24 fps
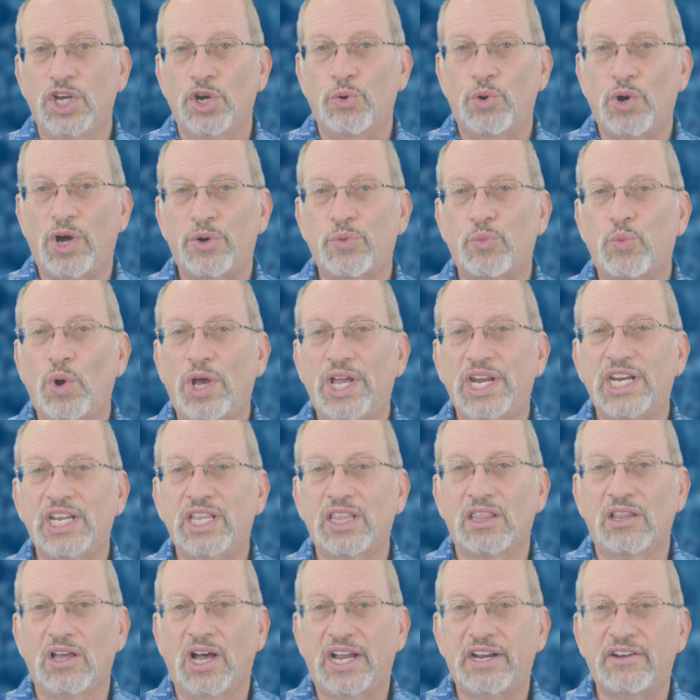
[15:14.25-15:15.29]
who had waited
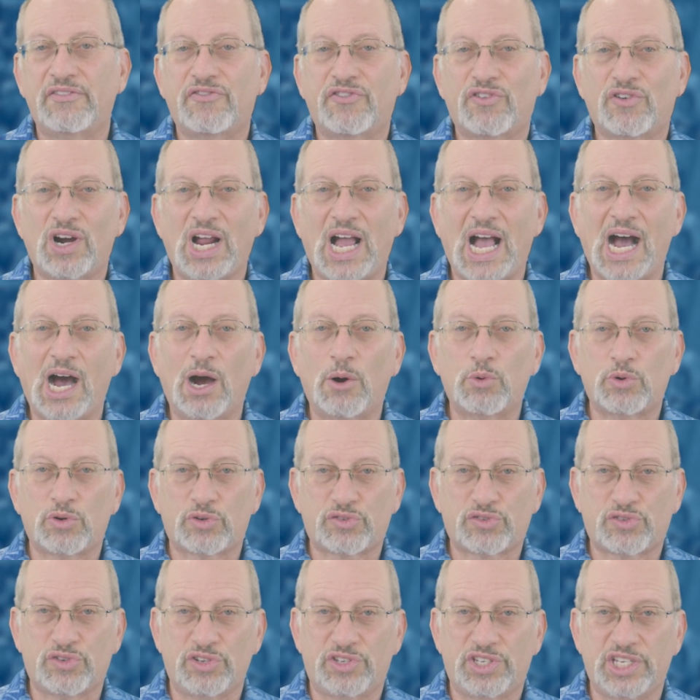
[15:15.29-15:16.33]
in line for
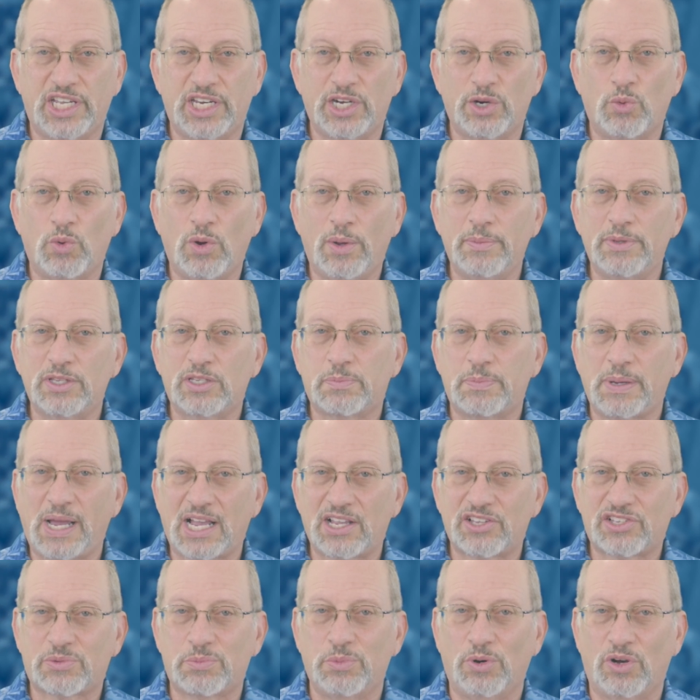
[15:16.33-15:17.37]
hours to attend a women's
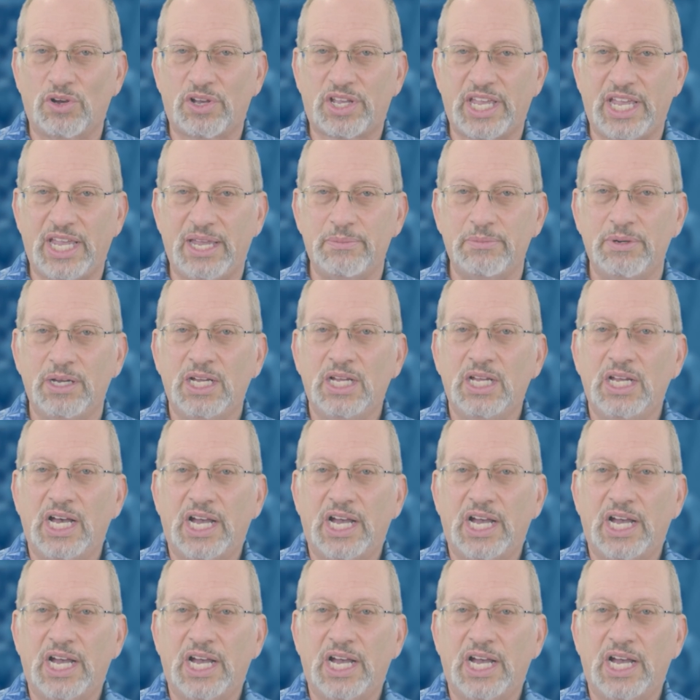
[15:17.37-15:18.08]
basketball game